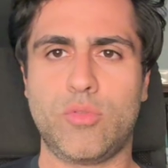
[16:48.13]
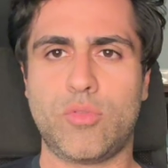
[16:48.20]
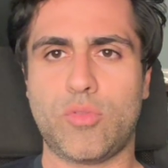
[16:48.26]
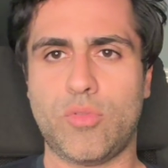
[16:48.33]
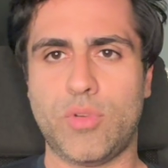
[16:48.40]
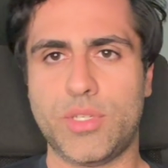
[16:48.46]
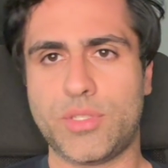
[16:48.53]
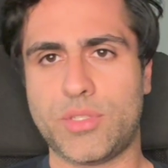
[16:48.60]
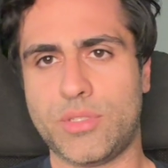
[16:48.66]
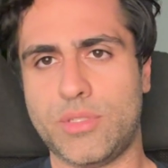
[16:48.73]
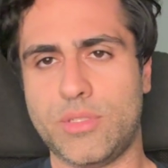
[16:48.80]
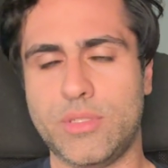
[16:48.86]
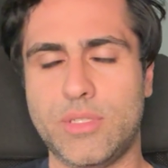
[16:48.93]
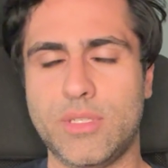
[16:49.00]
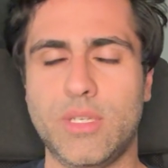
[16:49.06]

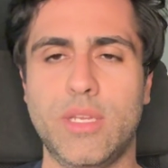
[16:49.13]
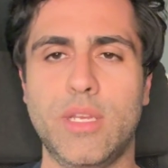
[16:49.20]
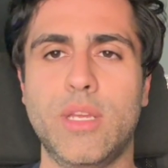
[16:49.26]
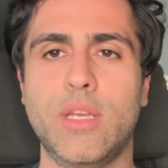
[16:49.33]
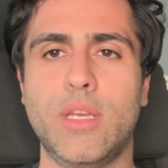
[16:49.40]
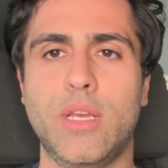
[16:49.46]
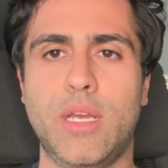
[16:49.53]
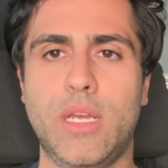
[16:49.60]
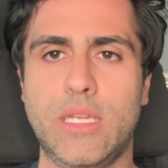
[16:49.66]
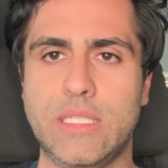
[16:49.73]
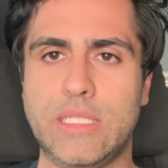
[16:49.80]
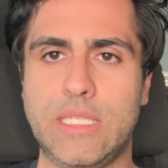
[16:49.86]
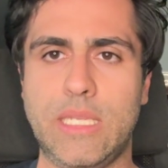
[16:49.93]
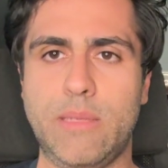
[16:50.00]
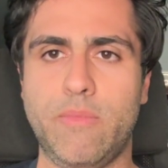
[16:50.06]
grizzled,
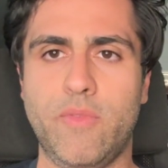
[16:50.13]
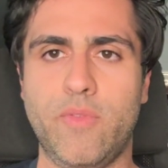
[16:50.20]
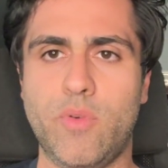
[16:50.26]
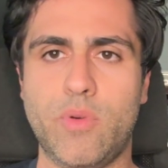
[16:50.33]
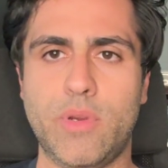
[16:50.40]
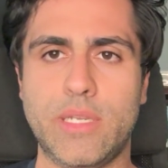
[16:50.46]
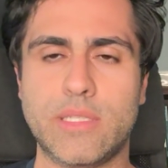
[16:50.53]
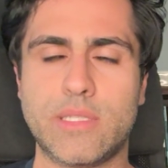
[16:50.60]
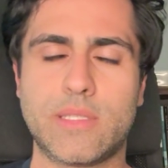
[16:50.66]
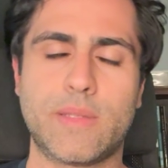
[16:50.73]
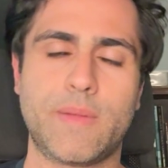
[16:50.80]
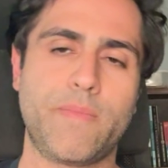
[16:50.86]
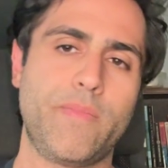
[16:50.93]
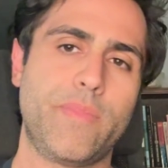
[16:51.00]
deep voice.